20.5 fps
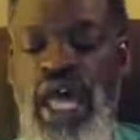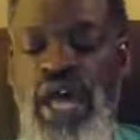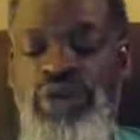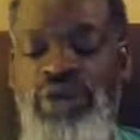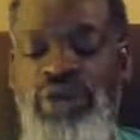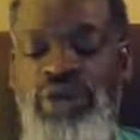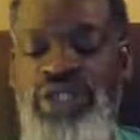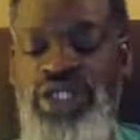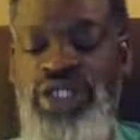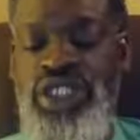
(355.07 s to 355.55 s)

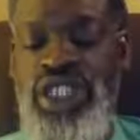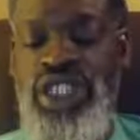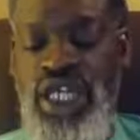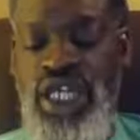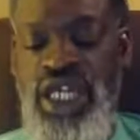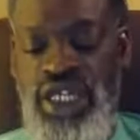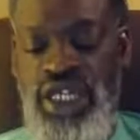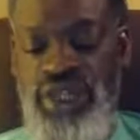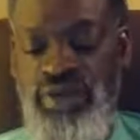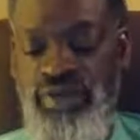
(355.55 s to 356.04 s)
stint
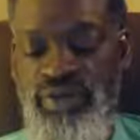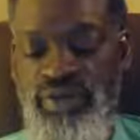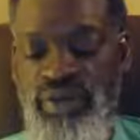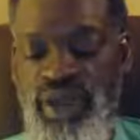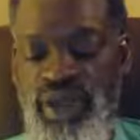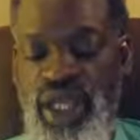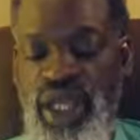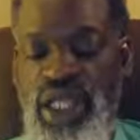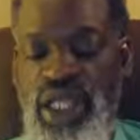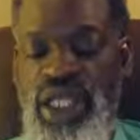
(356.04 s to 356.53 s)

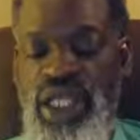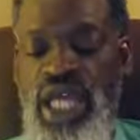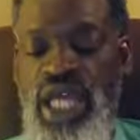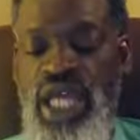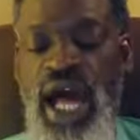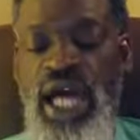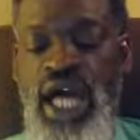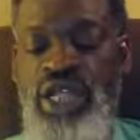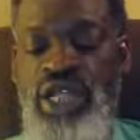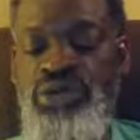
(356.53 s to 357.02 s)
the
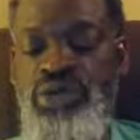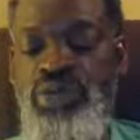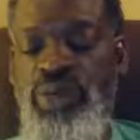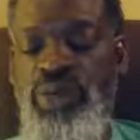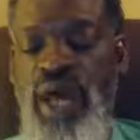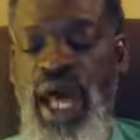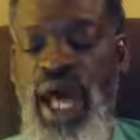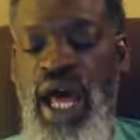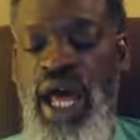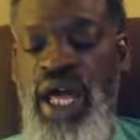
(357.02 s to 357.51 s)

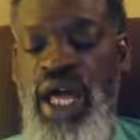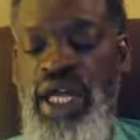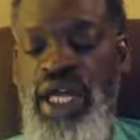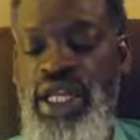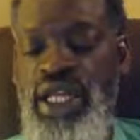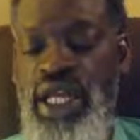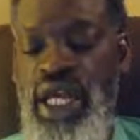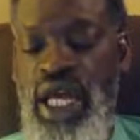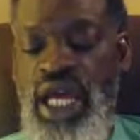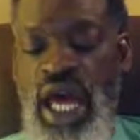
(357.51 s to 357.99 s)
occupy.
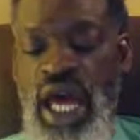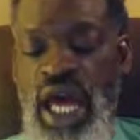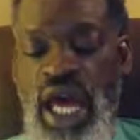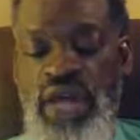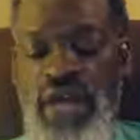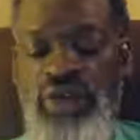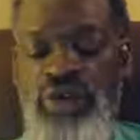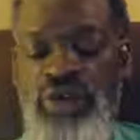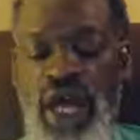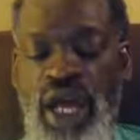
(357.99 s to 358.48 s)
I do
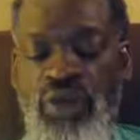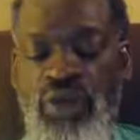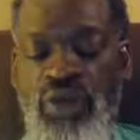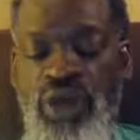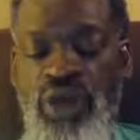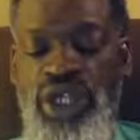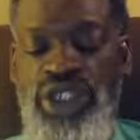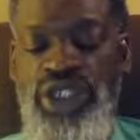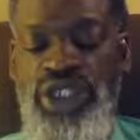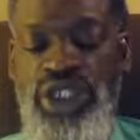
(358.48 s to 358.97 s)
not
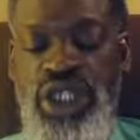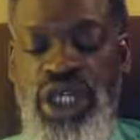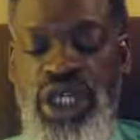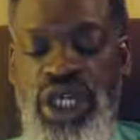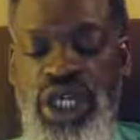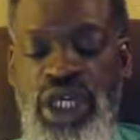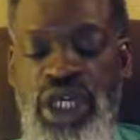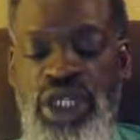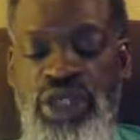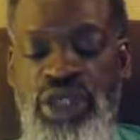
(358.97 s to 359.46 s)
wish
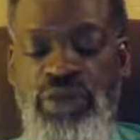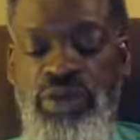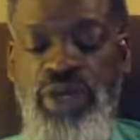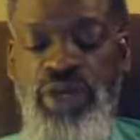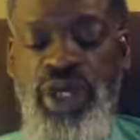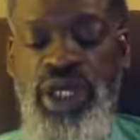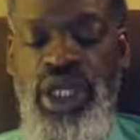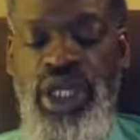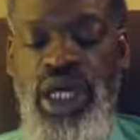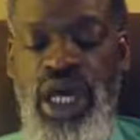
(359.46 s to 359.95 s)
to
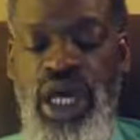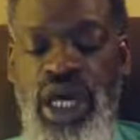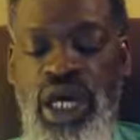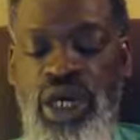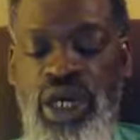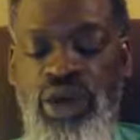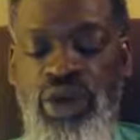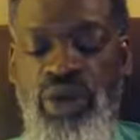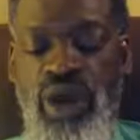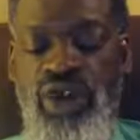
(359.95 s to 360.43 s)
be
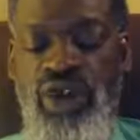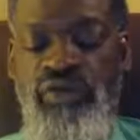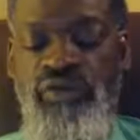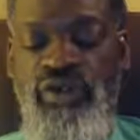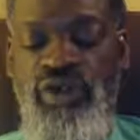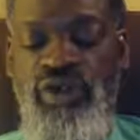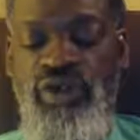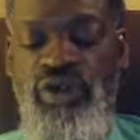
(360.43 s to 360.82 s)
ungrateful,